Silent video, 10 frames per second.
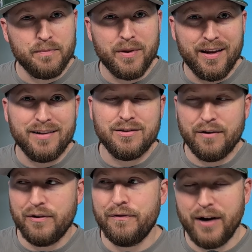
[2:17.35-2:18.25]
but then I still
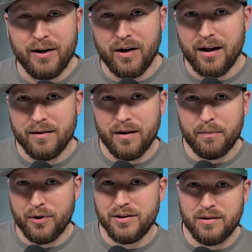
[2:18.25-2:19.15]
have to find a
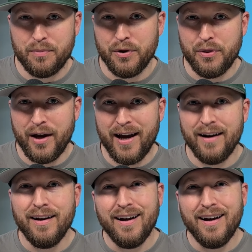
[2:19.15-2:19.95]
place to put that.